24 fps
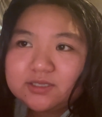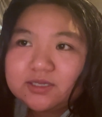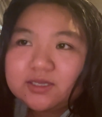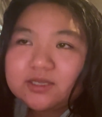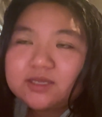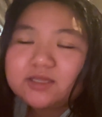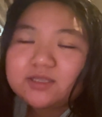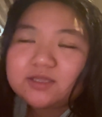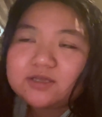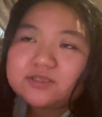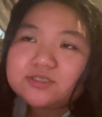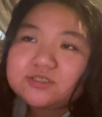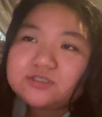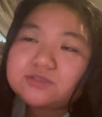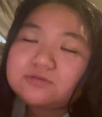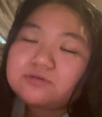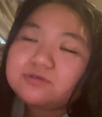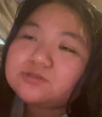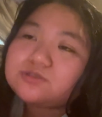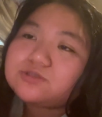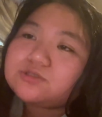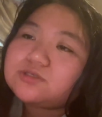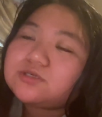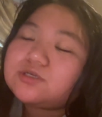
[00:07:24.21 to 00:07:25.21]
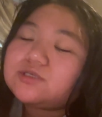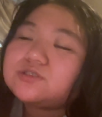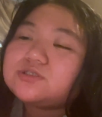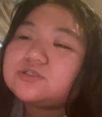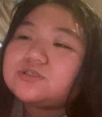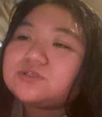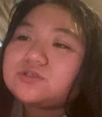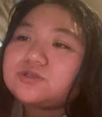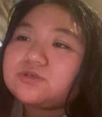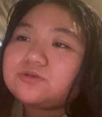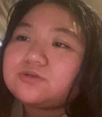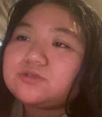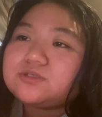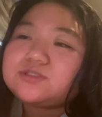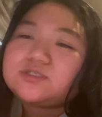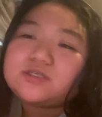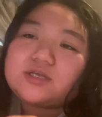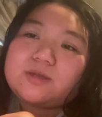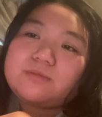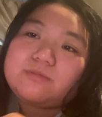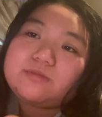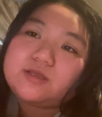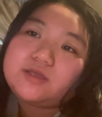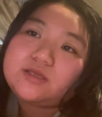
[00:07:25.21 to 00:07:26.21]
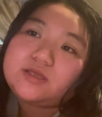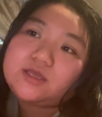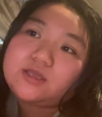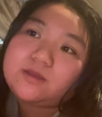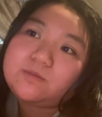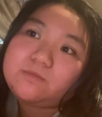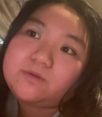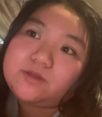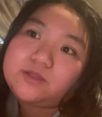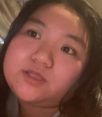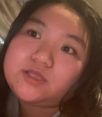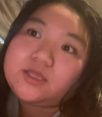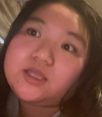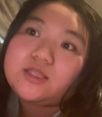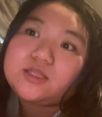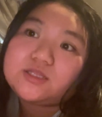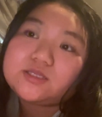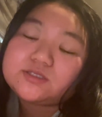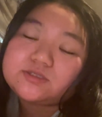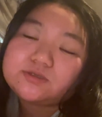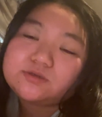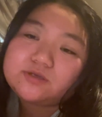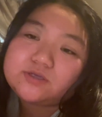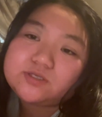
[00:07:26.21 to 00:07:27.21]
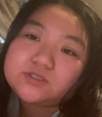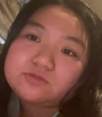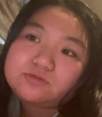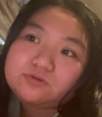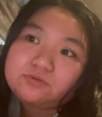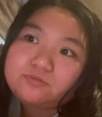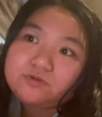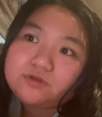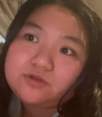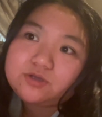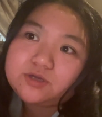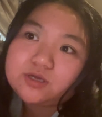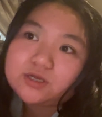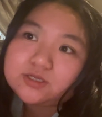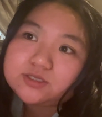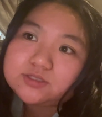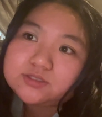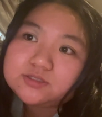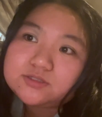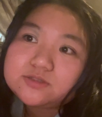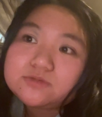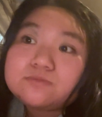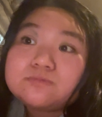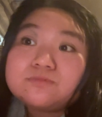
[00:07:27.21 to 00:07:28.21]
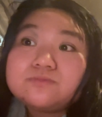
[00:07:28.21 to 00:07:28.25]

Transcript: And I just want you guys to know this. I'm not keeping any secrets from you guys.